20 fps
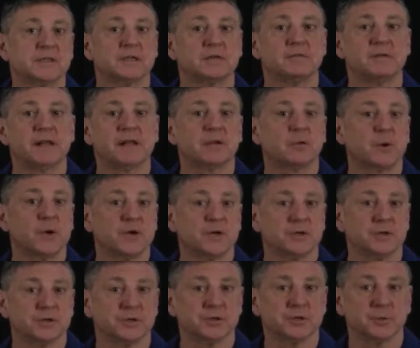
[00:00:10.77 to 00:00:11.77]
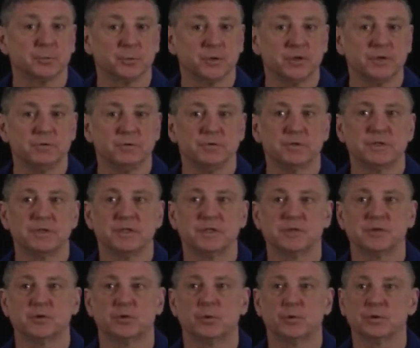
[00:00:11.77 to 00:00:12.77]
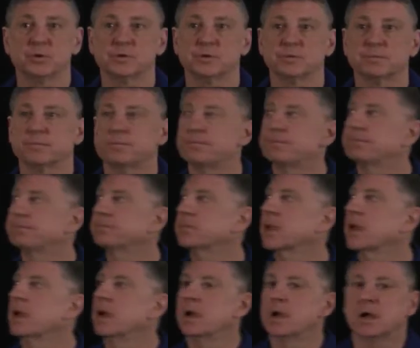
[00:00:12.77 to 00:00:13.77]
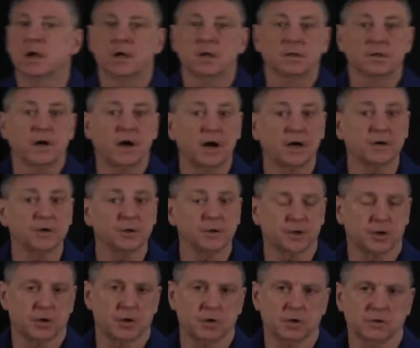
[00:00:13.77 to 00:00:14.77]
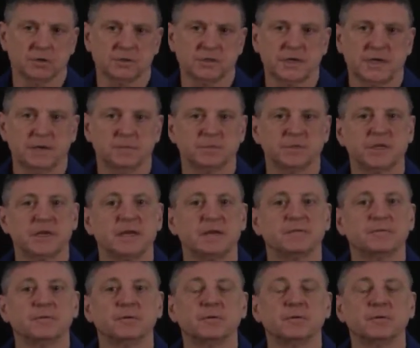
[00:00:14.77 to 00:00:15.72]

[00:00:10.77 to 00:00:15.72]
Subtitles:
and evaluations that we used in this course. Under the concepts, if